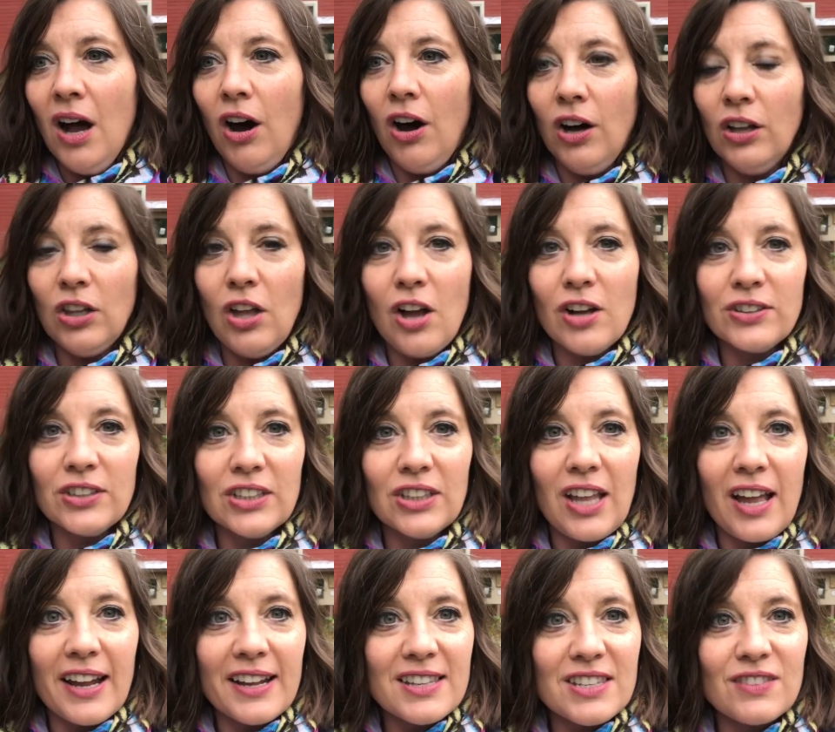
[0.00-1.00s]
along the
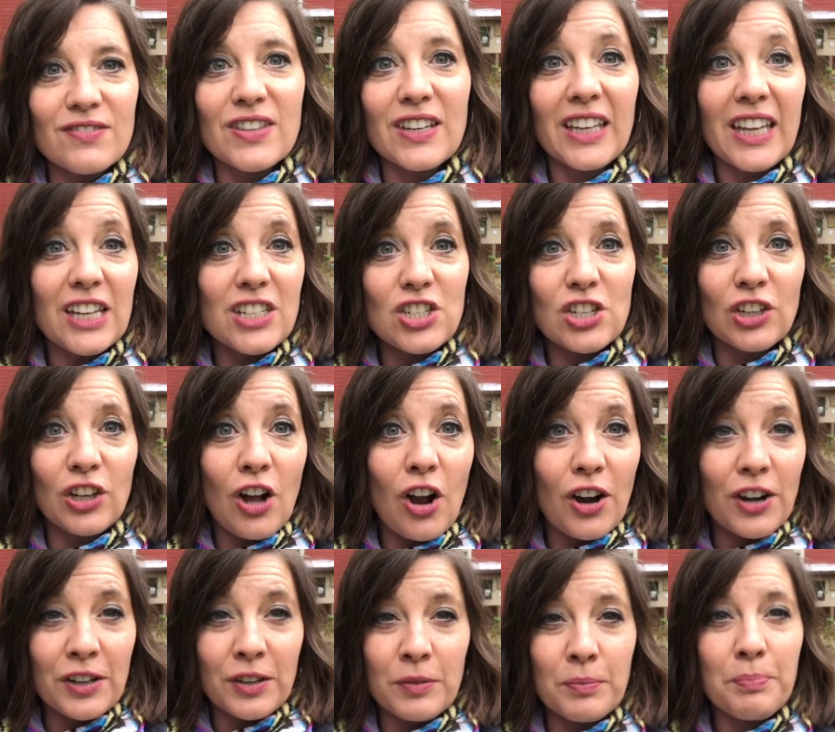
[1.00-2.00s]
lines of the kitchen
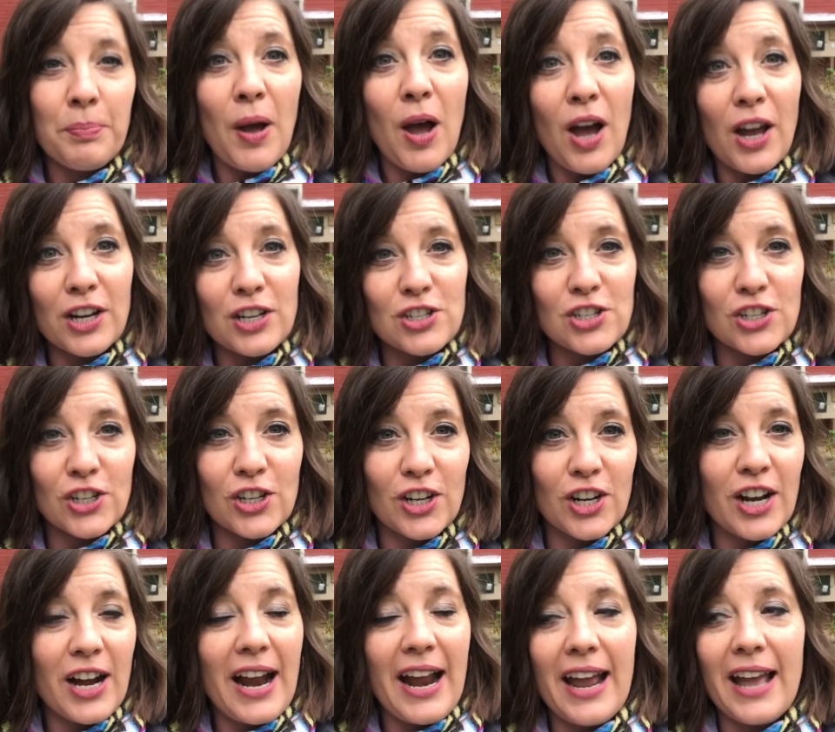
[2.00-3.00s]
garden,
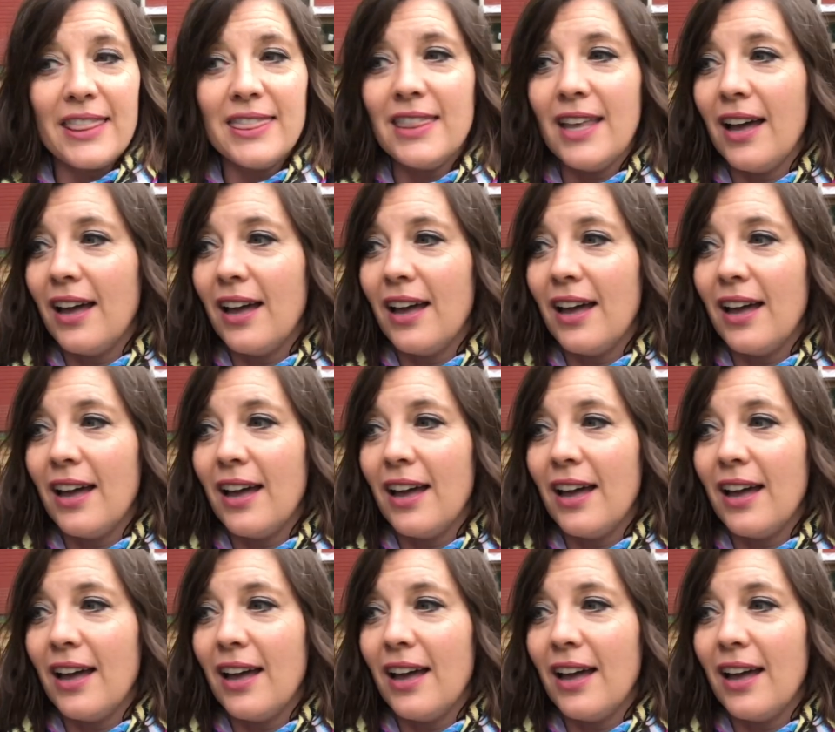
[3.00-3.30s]
potager, and